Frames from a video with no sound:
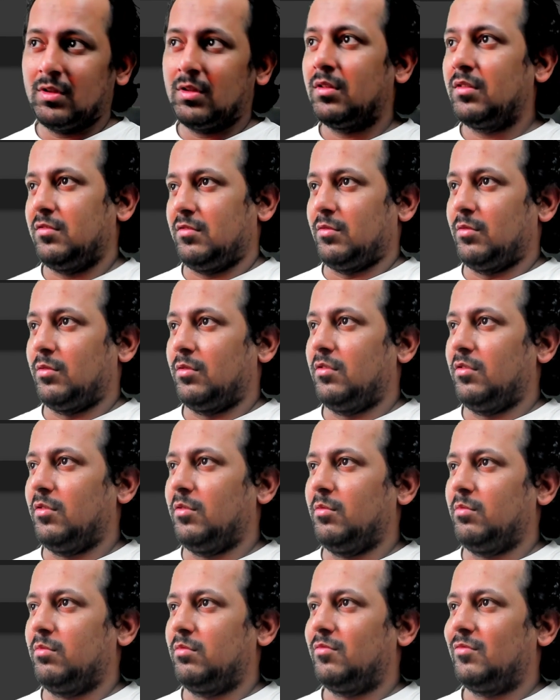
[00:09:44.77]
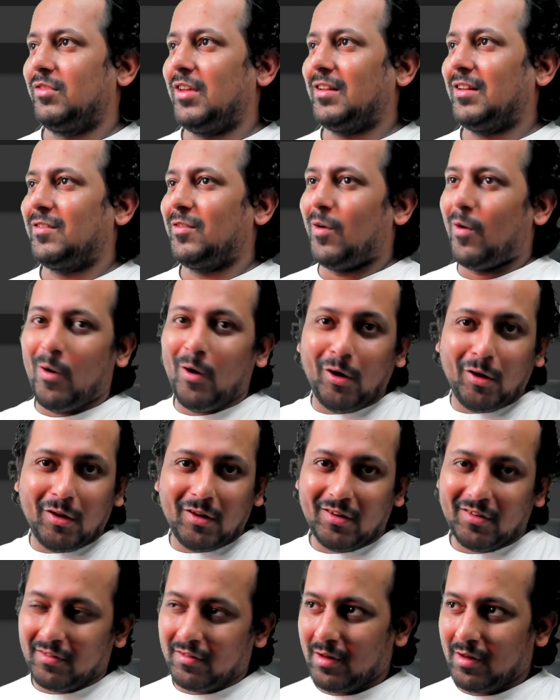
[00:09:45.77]
So that's
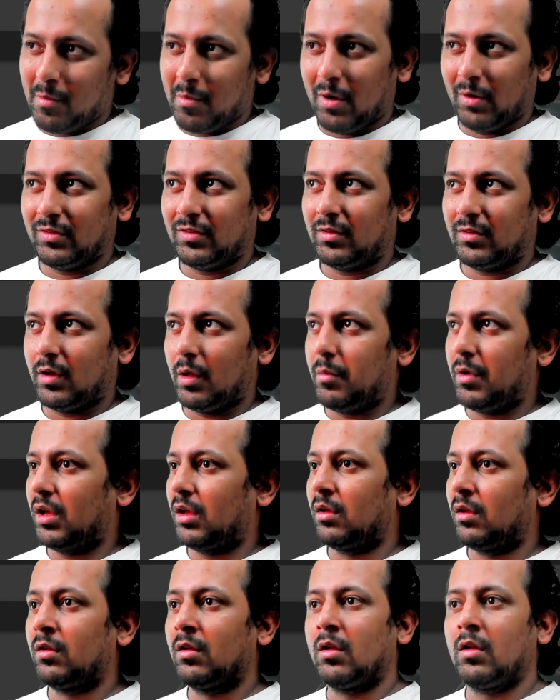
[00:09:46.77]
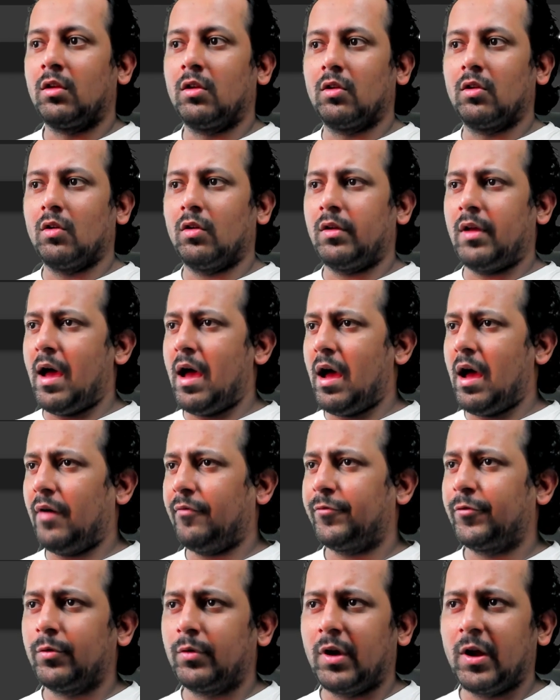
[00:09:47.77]
all about stemming. You don't
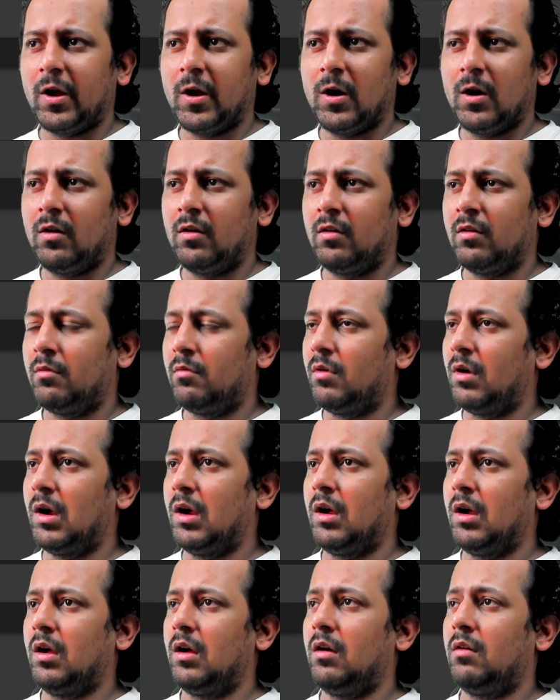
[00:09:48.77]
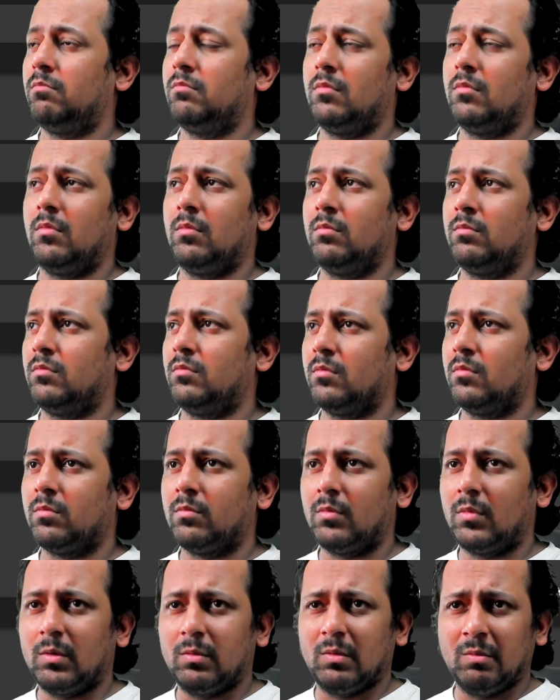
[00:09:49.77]
have to care
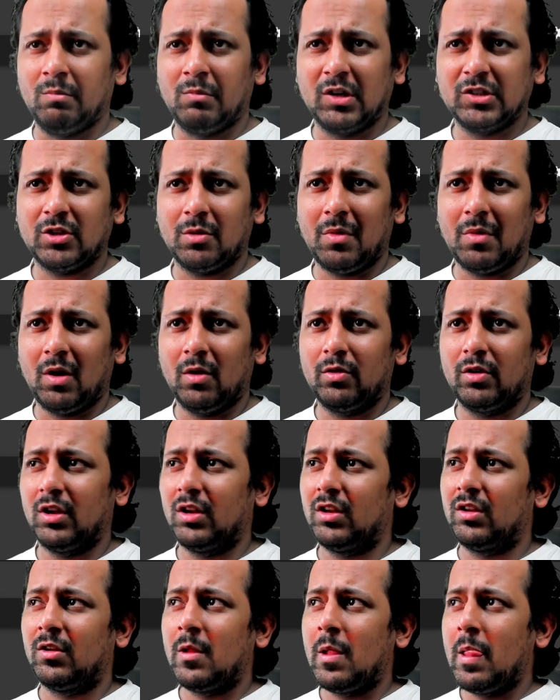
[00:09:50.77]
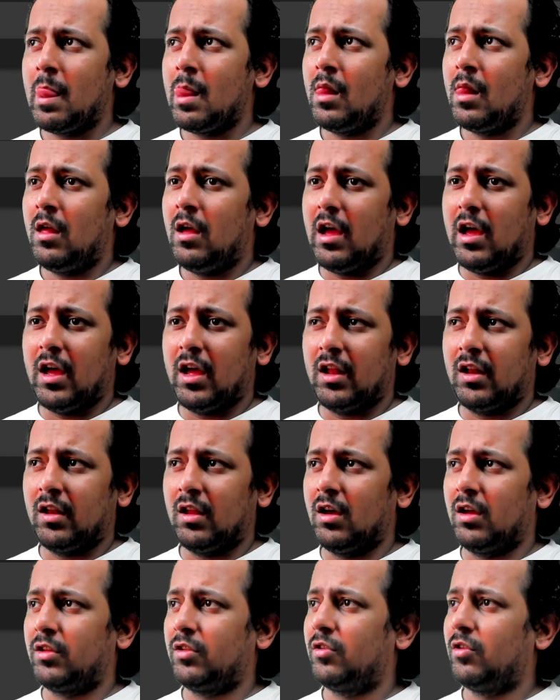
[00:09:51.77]
much about it, and
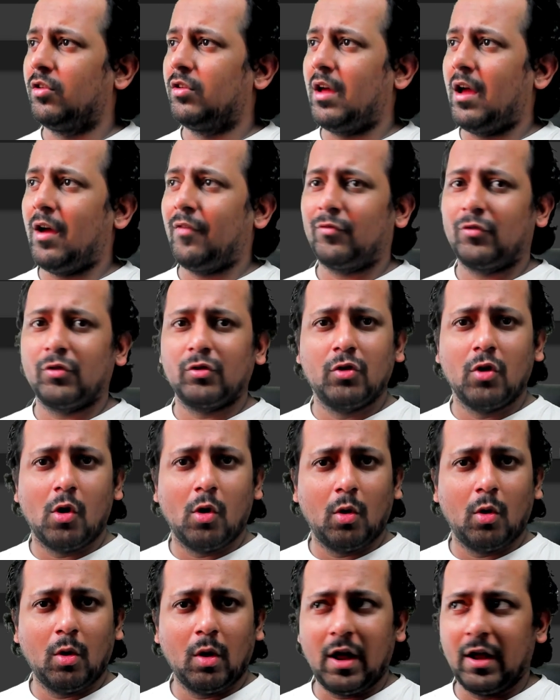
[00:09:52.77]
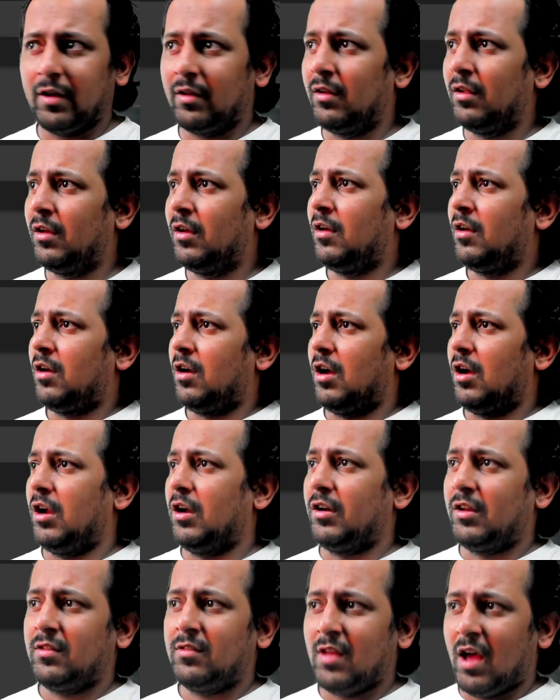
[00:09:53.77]
you don't have to go and
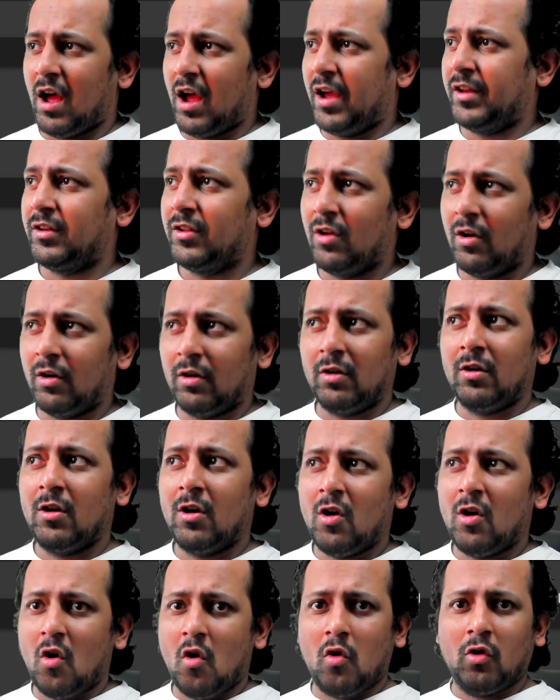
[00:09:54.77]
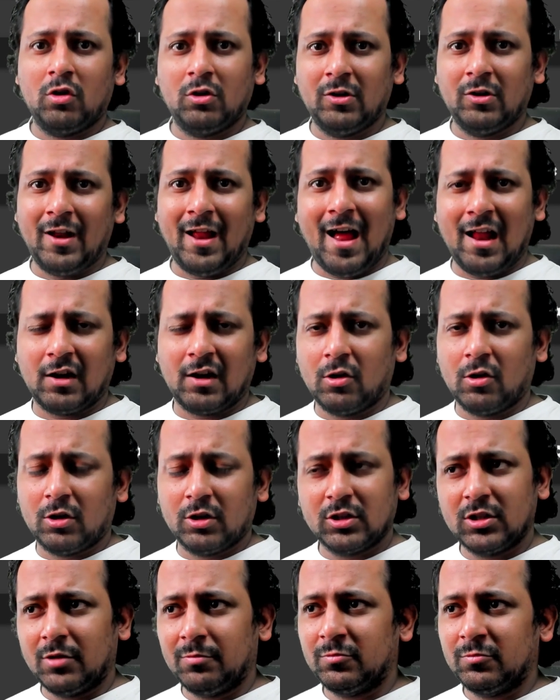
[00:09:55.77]
design your own
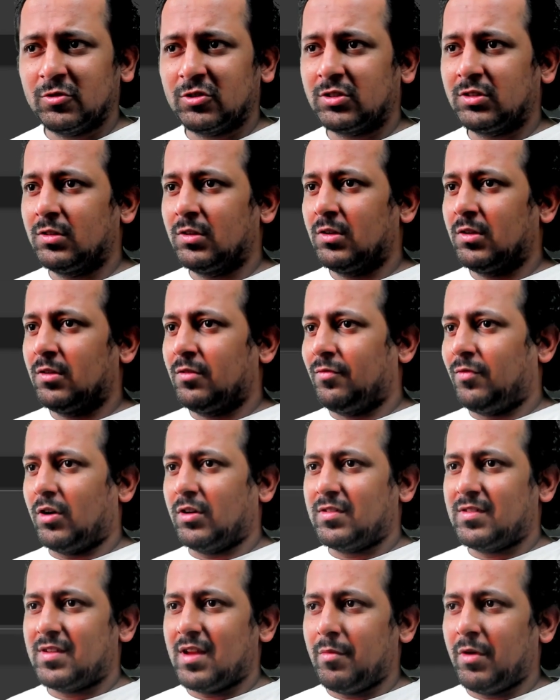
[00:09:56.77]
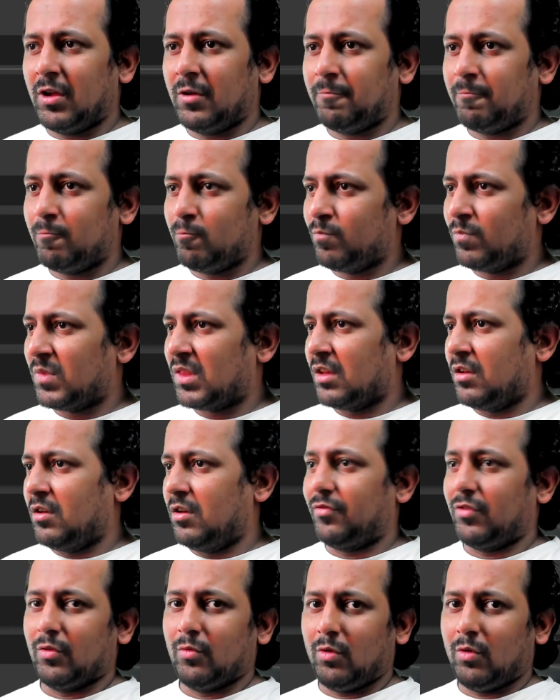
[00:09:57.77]
algorithms. for stemming.
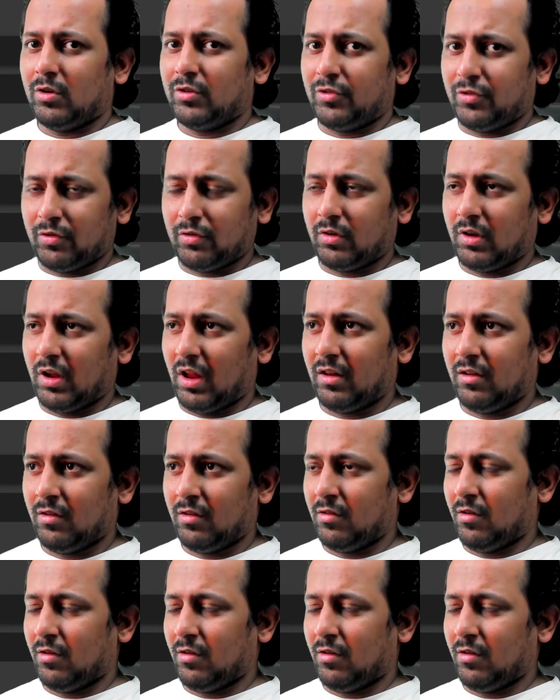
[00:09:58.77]
If you want, you can